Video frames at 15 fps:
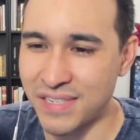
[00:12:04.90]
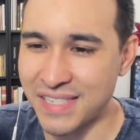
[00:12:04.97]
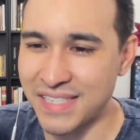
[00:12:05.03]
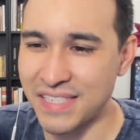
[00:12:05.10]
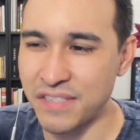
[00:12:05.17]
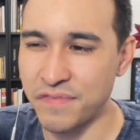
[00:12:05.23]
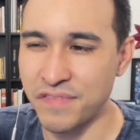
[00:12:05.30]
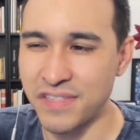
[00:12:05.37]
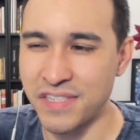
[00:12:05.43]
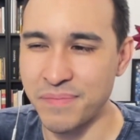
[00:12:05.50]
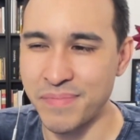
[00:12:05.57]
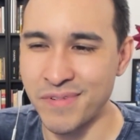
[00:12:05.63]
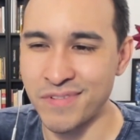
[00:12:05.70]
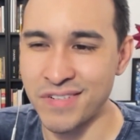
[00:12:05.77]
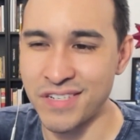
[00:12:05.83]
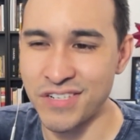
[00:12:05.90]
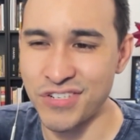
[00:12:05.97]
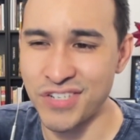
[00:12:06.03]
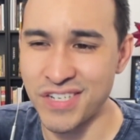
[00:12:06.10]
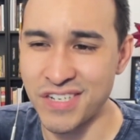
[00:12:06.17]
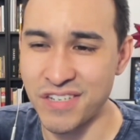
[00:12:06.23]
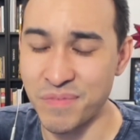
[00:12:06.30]
wise for the opponent to
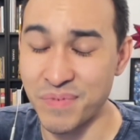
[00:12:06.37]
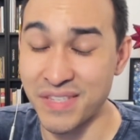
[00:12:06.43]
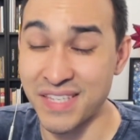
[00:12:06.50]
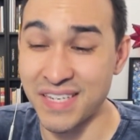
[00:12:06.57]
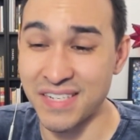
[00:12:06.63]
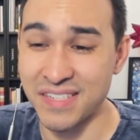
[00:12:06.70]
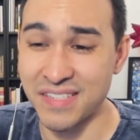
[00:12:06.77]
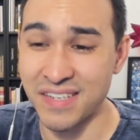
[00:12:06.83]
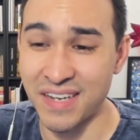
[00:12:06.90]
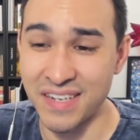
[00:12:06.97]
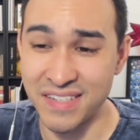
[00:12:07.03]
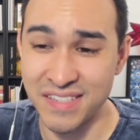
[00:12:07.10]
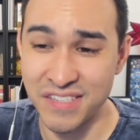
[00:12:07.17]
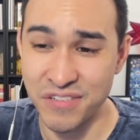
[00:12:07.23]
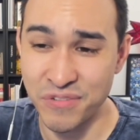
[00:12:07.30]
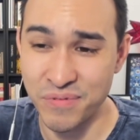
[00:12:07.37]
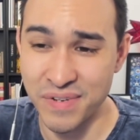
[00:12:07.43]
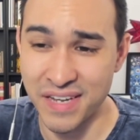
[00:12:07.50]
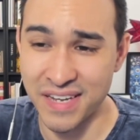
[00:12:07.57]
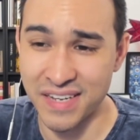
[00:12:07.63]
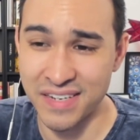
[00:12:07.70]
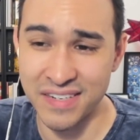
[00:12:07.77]
shield, but they decide to,
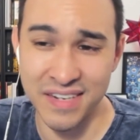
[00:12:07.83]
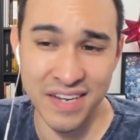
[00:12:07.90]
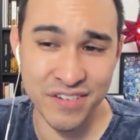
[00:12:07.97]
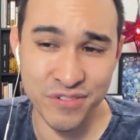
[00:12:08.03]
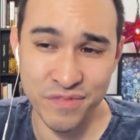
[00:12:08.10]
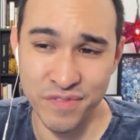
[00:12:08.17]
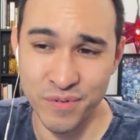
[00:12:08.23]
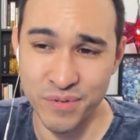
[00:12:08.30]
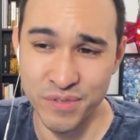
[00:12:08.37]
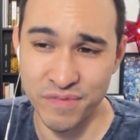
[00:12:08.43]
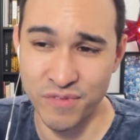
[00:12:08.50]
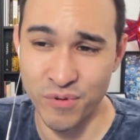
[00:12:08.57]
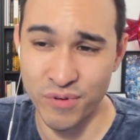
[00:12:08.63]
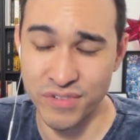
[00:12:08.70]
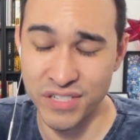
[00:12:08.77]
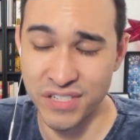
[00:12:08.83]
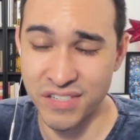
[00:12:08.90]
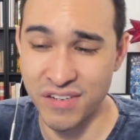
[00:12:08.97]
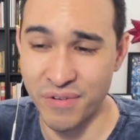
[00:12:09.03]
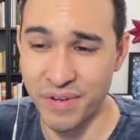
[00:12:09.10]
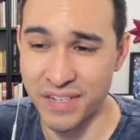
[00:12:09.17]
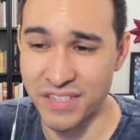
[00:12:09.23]
and Azure Foe is of course
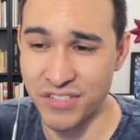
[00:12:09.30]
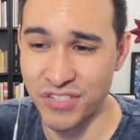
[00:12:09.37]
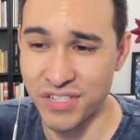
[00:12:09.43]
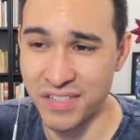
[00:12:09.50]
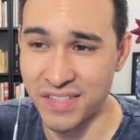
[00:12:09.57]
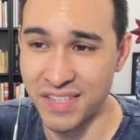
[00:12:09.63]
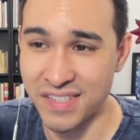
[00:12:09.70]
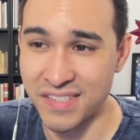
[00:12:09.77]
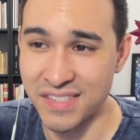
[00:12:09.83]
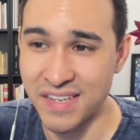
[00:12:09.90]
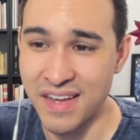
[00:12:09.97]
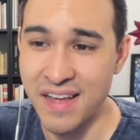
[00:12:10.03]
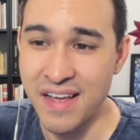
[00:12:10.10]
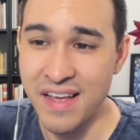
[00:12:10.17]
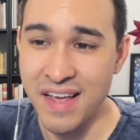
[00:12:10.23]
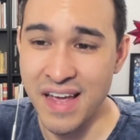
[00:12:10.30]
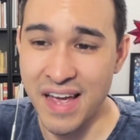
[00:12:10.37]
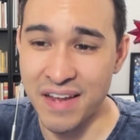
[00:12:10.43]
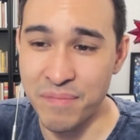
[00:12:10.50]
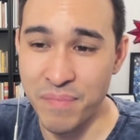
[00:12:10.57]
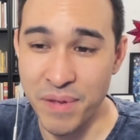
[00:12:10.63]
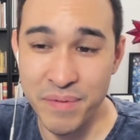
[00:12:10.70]
just going to shield this,
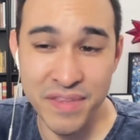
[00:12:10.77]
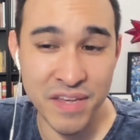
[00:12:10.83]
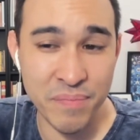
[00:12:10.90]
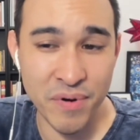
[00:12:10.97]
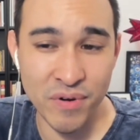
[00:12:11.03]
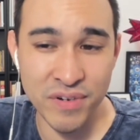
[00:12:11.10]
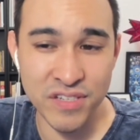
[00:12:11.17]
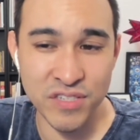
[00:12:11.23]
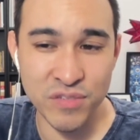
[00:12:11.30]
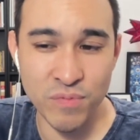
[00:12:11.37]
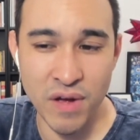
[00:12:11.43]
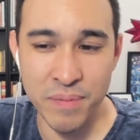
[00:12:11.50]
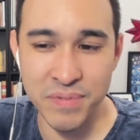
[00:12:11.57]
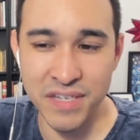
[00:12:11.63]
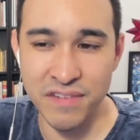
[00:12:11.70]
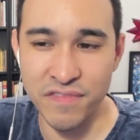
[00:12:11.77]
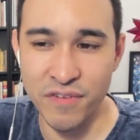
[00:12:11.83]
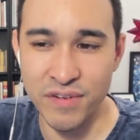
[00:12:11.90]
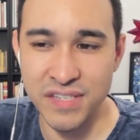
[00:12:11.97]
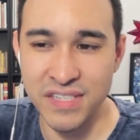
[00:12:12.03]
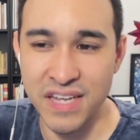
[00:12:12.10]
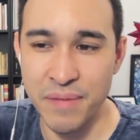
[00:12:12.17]
and maybe the opponent swaps in
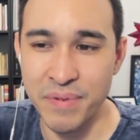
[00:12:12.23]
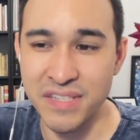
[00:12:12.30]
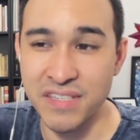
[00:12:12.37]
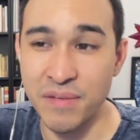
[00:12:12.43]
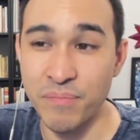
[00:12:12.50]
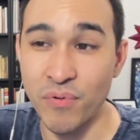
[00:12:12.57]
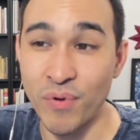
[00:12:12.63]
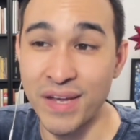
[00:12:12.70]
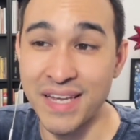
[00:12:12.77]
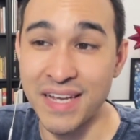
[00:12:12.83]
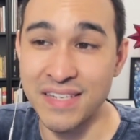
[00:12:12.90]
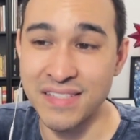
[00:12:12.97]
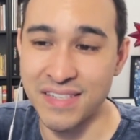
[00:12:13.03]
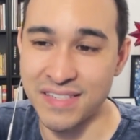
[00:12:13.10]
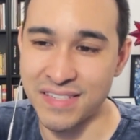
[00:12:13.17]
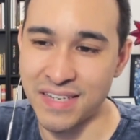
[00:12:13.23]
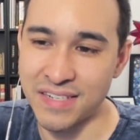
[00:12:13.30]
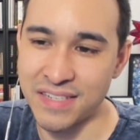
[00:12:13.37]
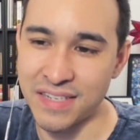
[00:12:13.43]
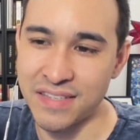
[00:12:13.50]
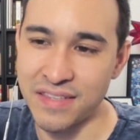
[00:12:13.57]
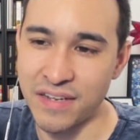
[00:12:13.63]
for a snipe at some point. Yes, they
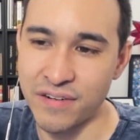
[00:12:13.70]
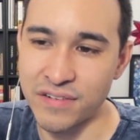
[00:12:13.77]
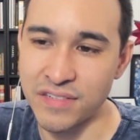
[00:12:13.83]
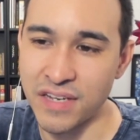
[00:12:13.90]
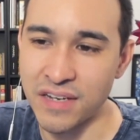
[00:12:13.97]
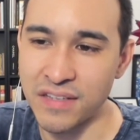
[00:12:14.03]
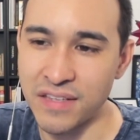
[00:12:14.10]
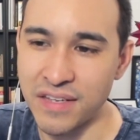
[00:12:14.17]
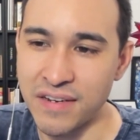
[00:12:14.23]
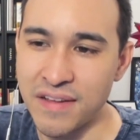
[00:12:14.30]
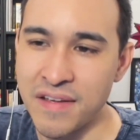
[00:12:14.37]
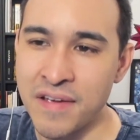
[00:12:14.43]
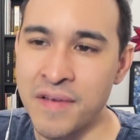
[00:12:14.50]
sent in their Ducklet.